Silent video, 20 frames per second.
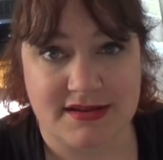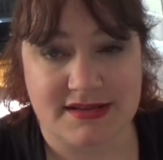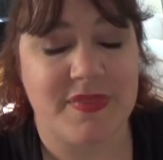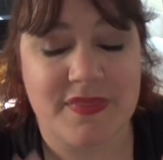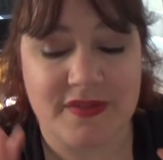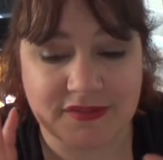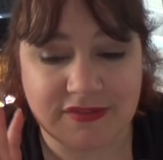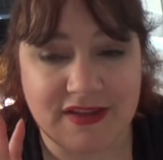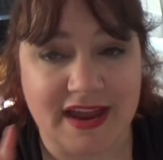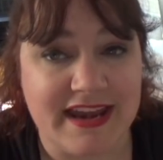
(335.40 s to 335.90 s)

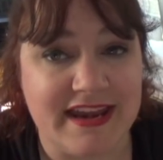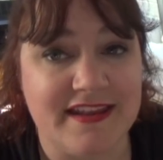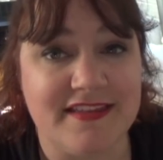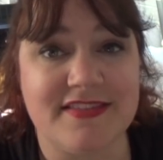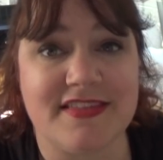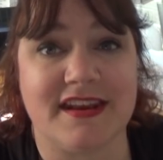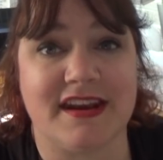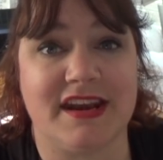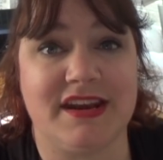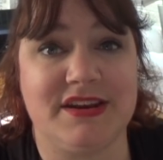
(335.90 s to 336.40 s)
The lighting
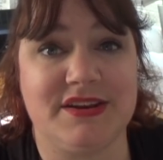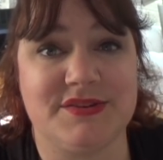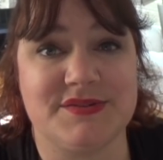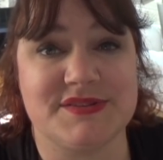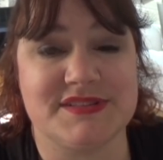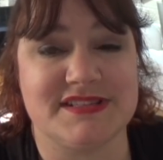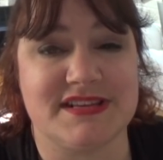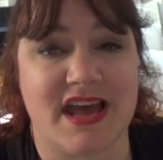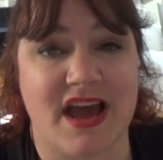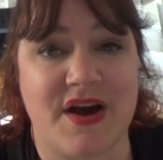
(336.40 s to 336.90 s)
that I
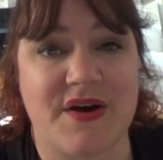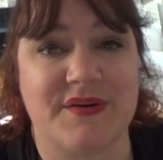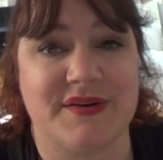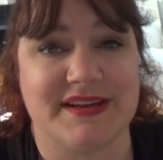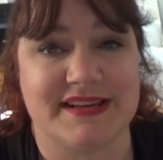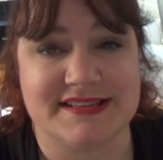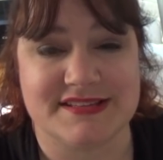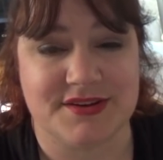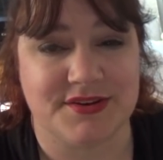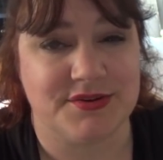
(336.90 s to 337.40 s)
use now
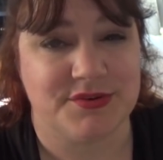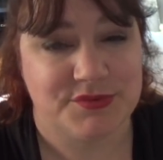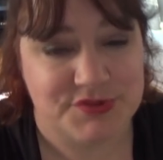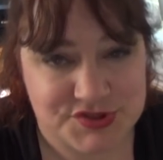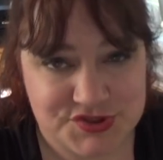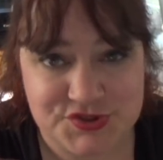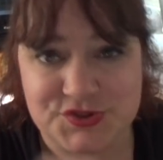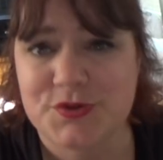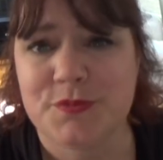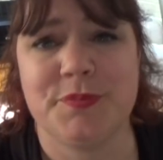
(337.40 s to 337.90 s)
is
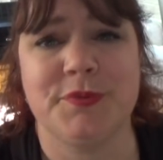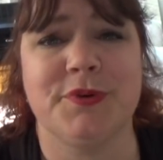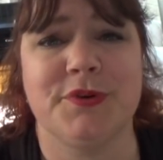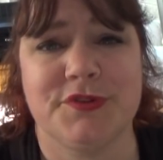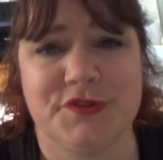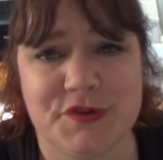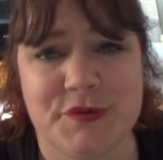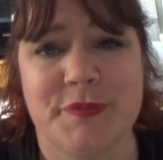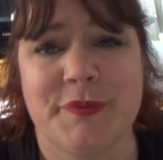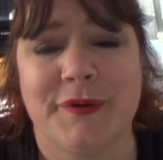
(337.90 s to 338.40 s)
super
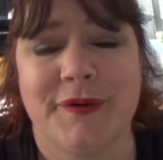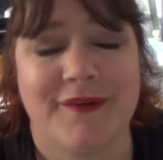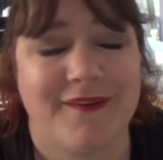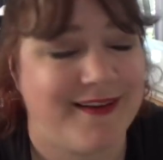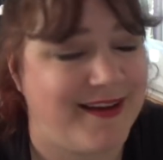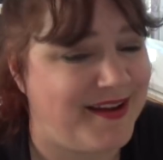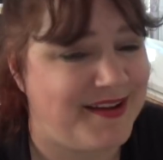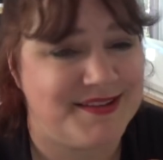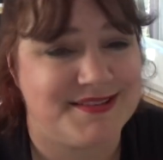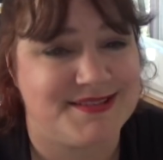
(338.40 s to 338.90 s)
duper
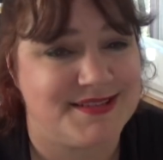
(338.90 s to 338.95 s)
high